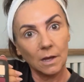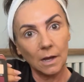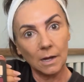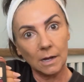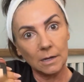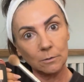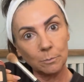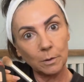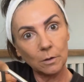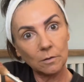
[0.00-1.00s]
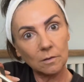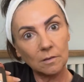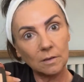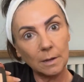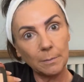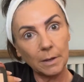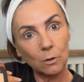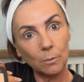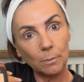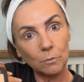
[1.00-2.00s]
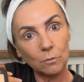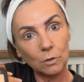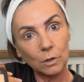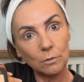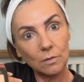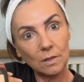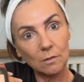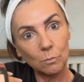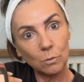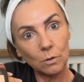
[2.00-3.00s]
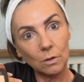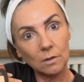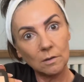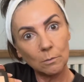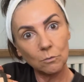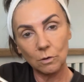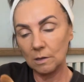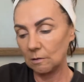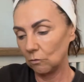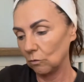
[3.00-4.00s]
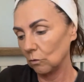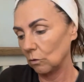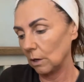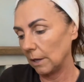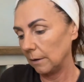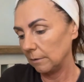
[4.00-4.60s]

and because it's day makeup, I'm just going to use this one as our transition colour.